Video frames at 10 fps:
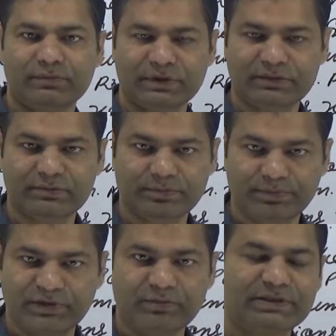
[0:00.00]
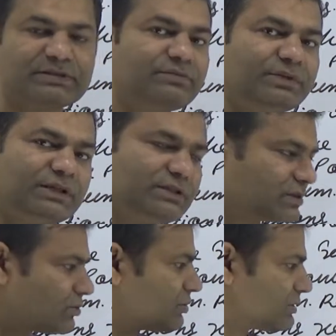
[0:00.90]
in PV bus V is
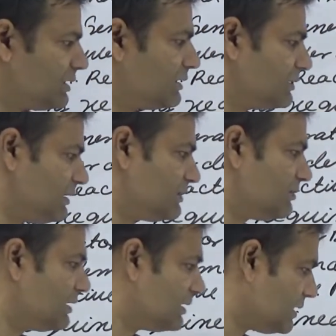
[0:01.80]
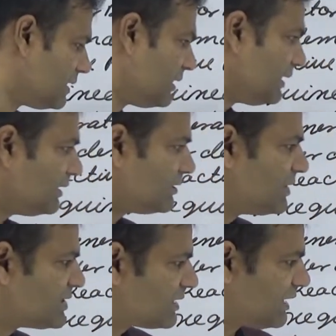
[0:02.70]
constant. That's why it
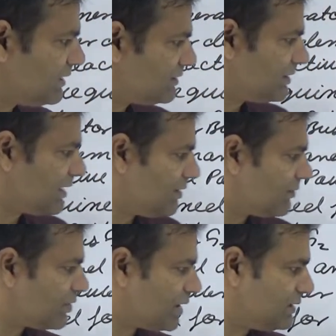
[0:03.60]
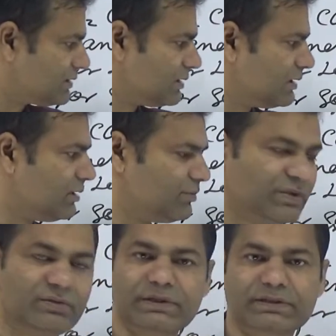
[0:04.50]
means L3 L4 as
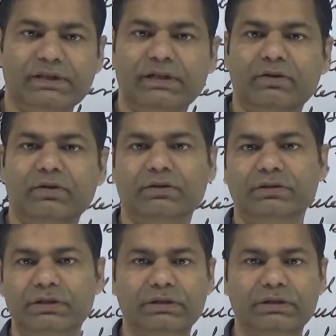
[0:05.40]
PV bus. Clear or not?